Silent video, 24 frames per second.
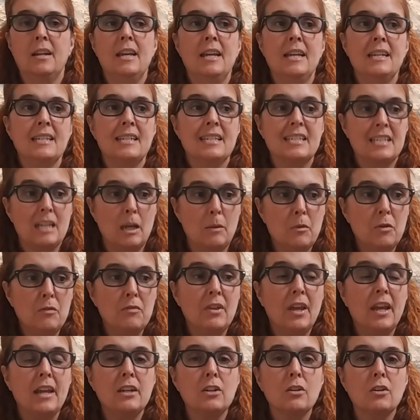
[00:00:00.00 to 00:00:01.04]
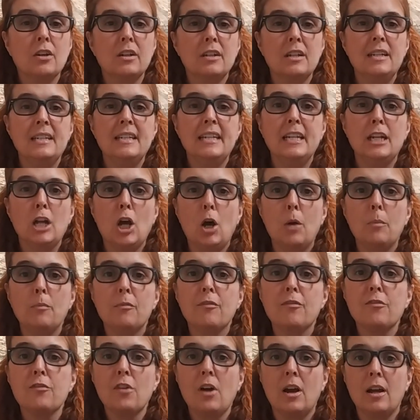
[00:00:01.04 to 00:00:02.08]
Some of that you're going to need
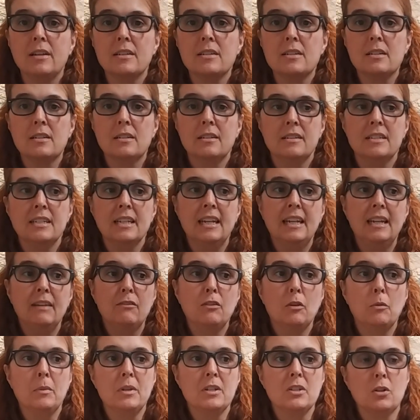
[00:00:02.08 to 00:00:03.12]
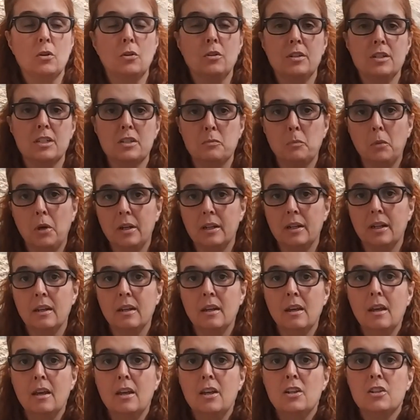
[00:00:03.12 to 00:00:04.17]
up front to give them as earnest money.
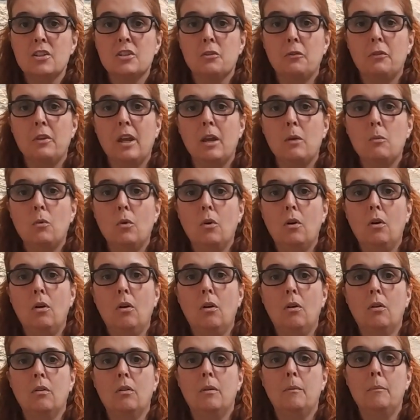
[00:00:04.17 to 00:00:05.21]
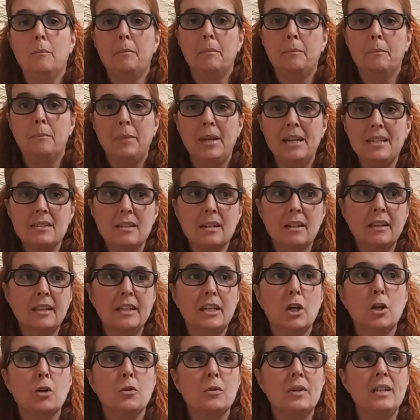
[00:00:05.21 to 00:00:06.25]
So they will basically
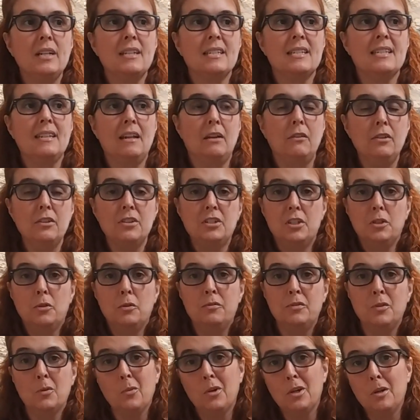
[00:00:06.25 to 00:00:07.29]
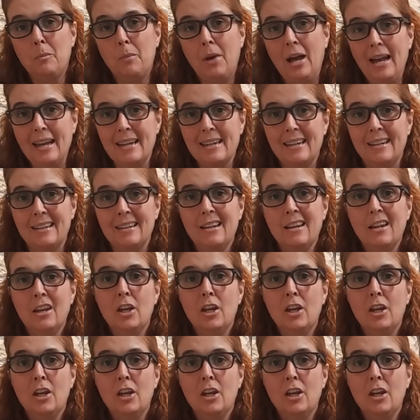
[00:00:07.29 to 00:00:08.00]
agree to sell it to you if you want to buy it.